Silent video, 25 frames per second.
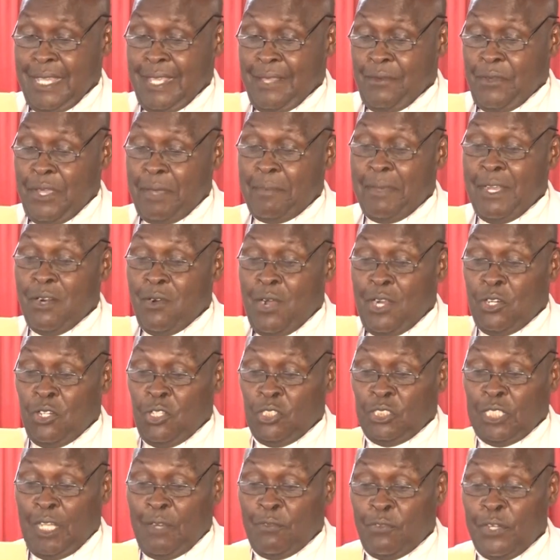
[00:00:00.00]
Women were
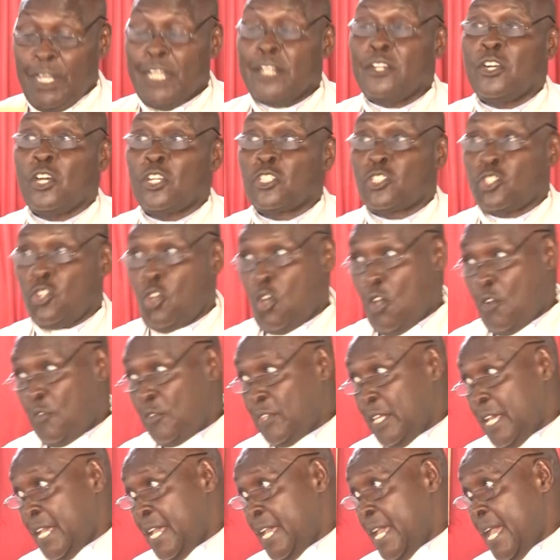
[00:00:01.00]
not afraid also of
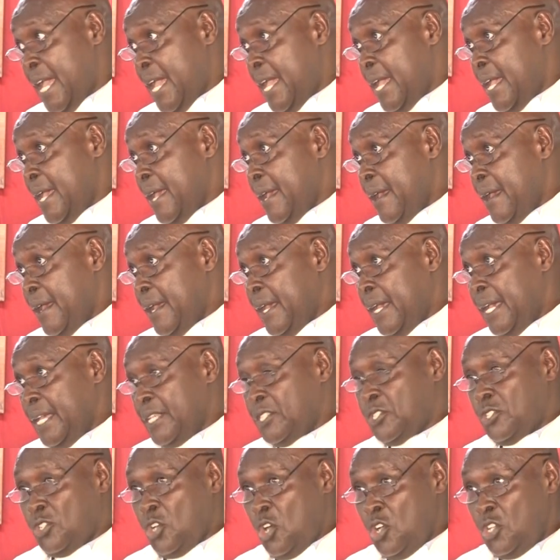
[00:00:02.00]
the
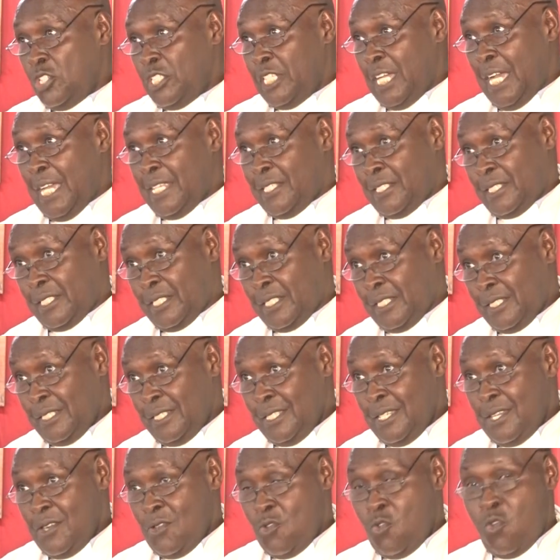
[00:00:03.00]
soldiers
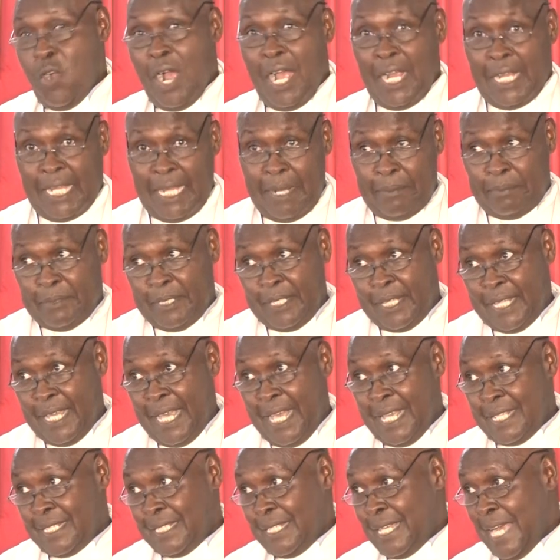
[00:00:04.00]
who are kept
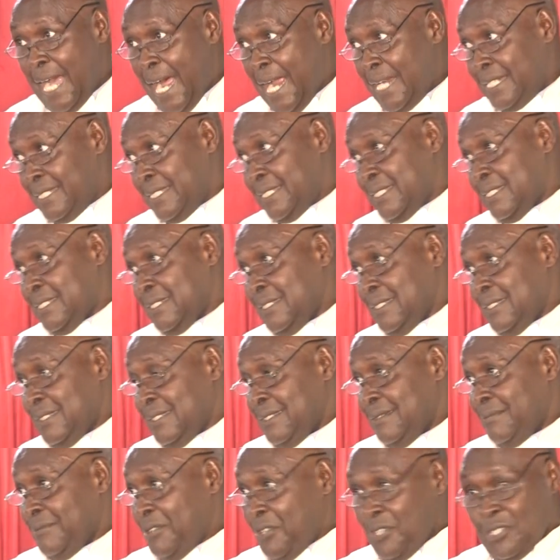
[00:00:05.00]
there as guards.
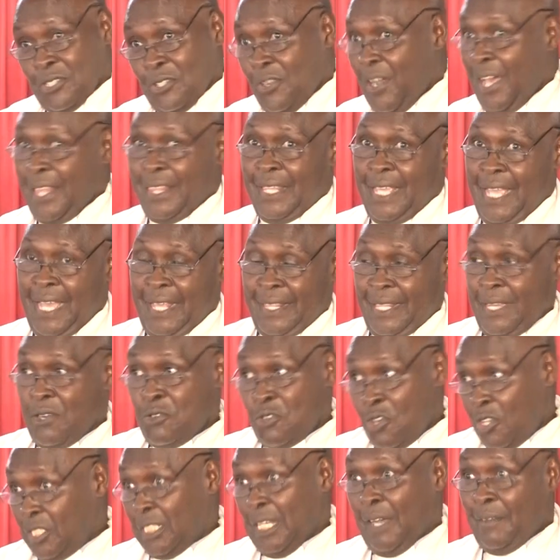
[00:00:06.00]
Because they were there, they
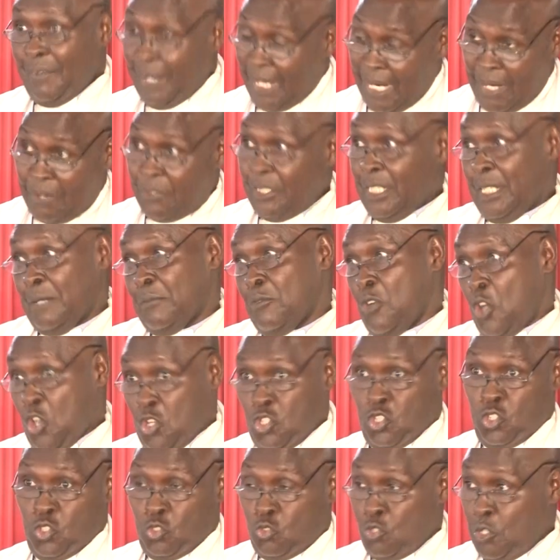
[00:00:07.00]
would not have allowed them
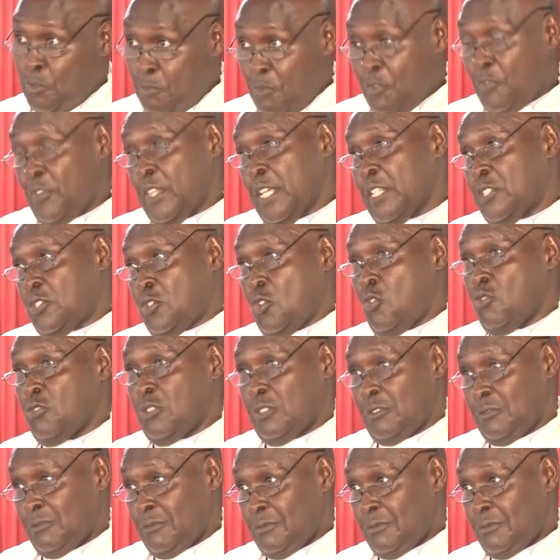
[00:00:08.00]
also to remove the stone.